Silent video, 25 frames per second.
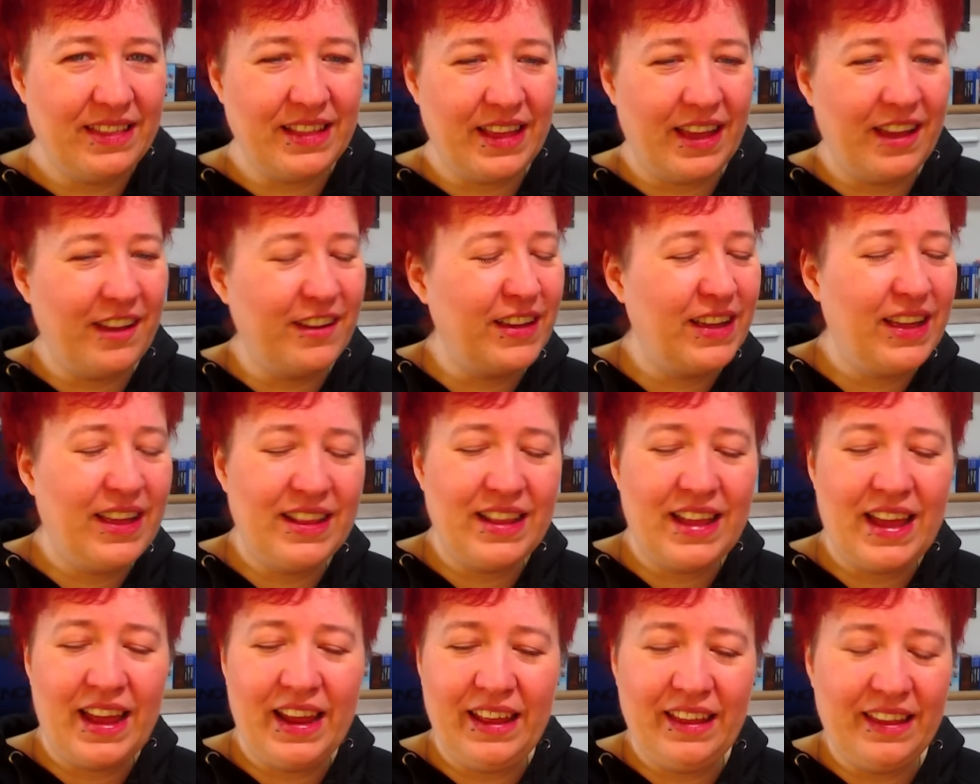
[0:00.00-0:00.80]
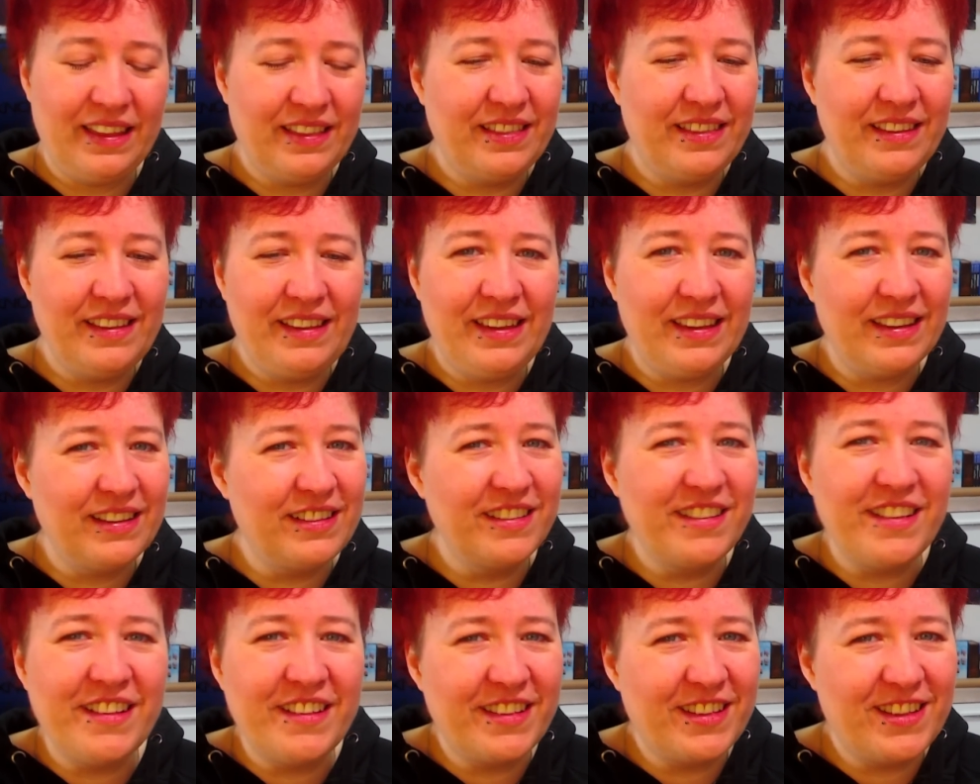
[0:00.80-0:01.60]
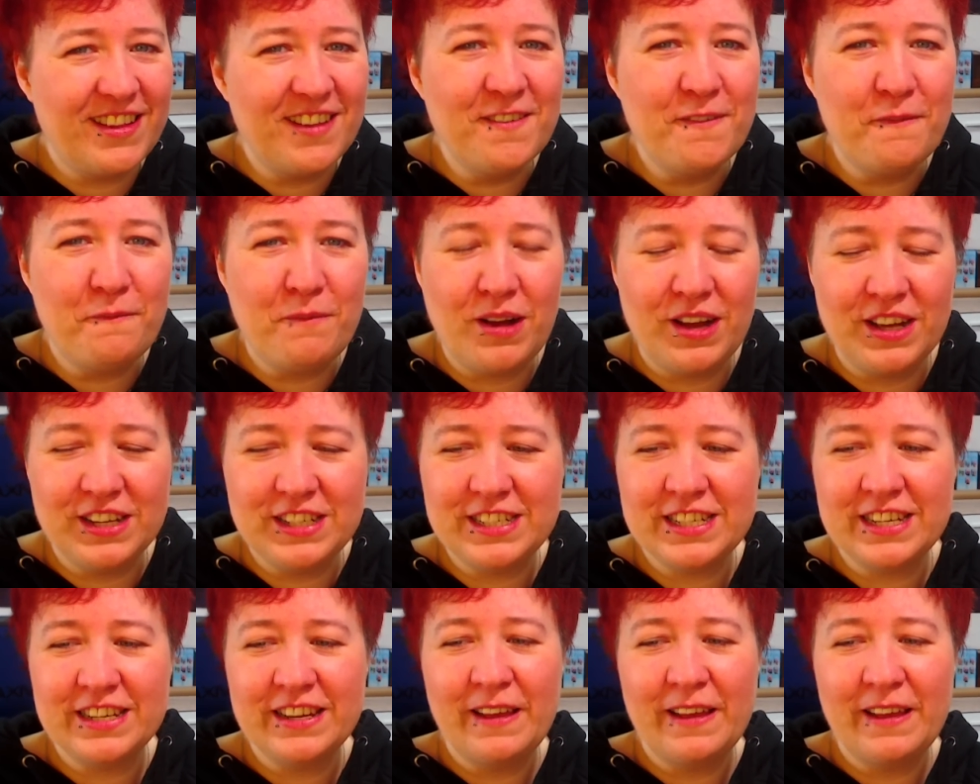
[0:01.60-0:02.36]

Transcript: I, I like, the guilt is too much.